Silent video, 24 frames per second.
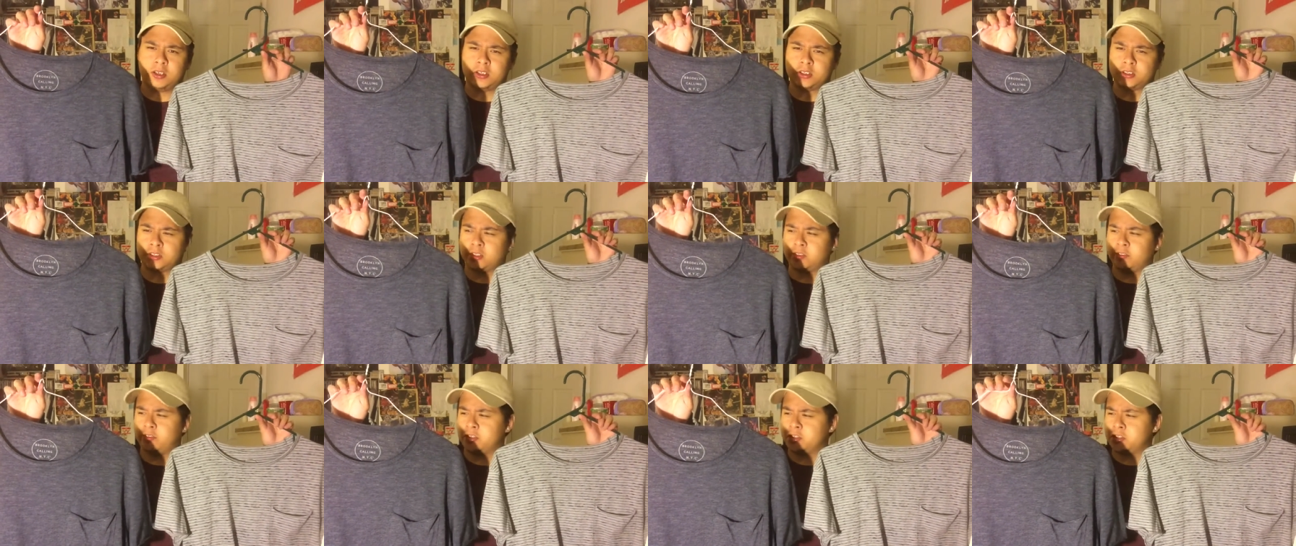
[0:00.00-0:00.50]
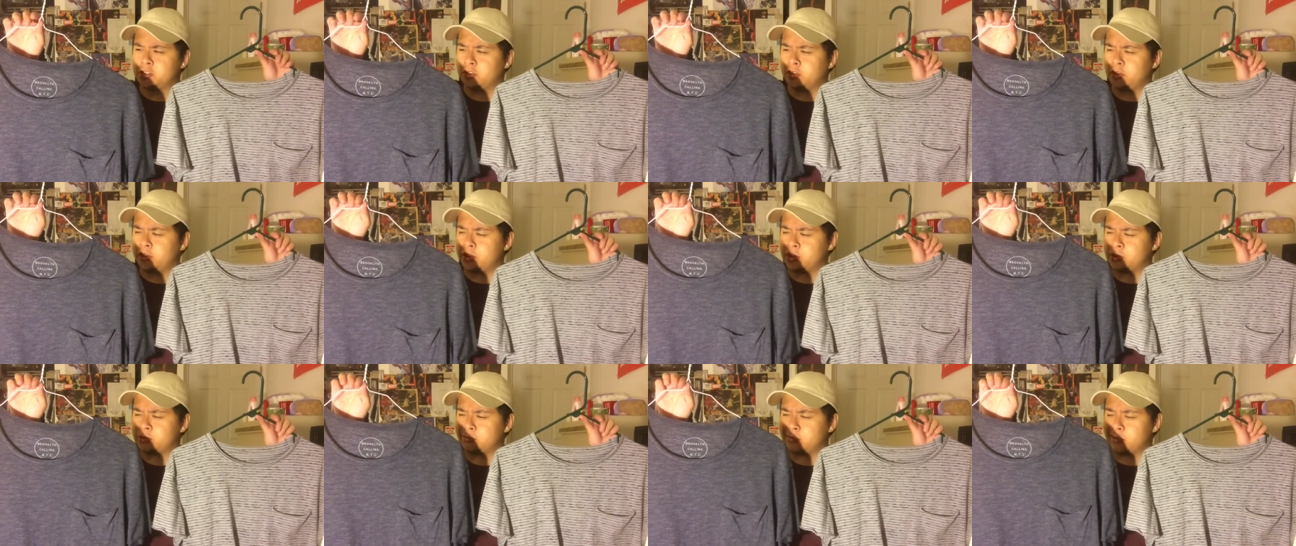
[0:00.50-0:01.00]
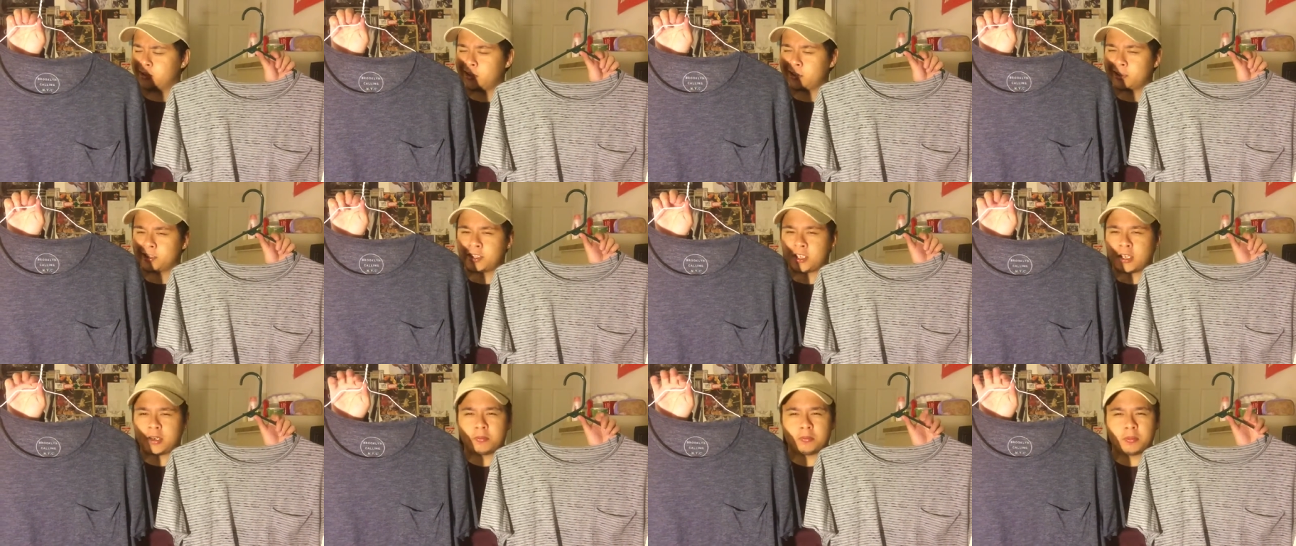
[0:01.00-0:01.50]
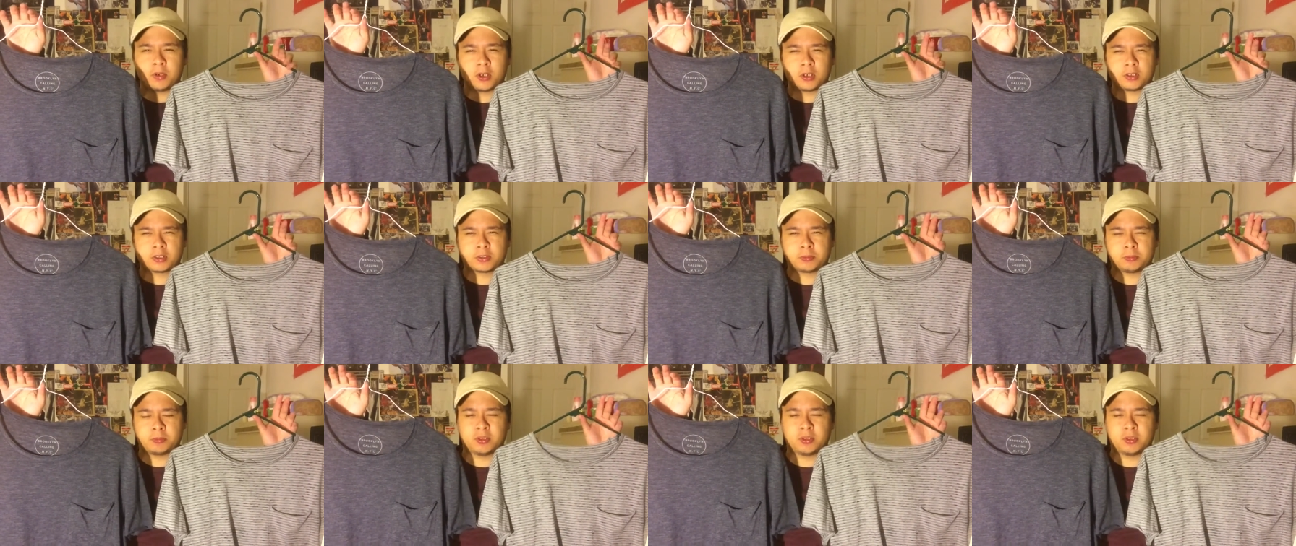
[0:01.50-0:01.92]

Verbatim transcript: So originally these were like 10 bucks,